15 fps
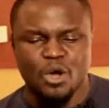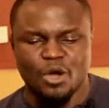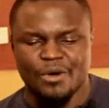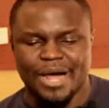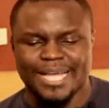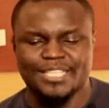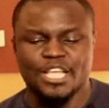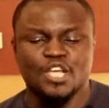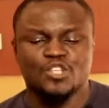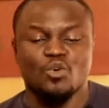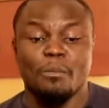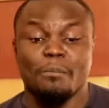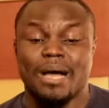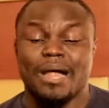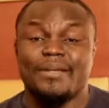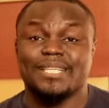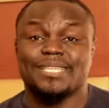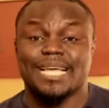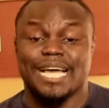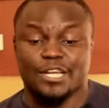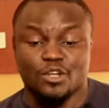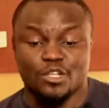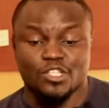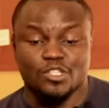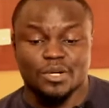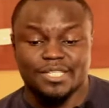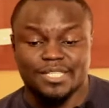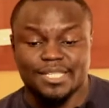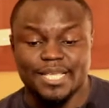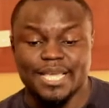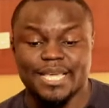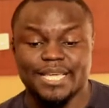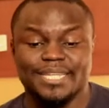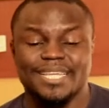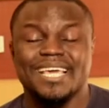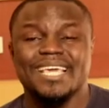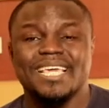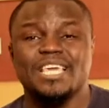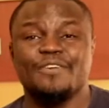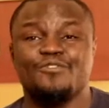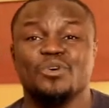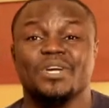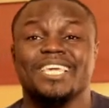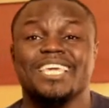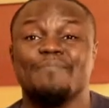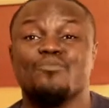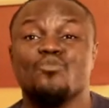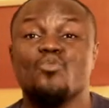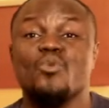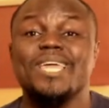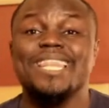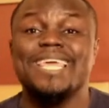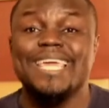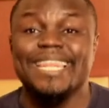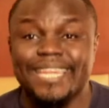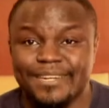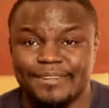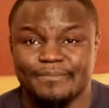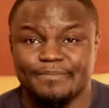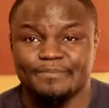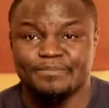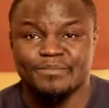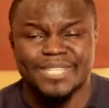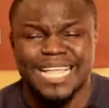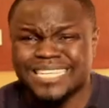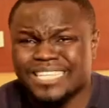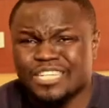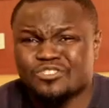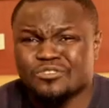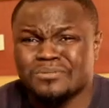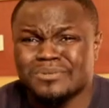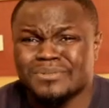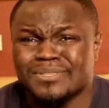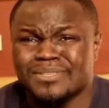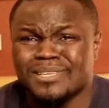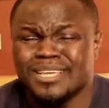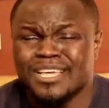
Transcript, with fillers: All right, so marriage cannot succeed if you keep winning. That's the truth.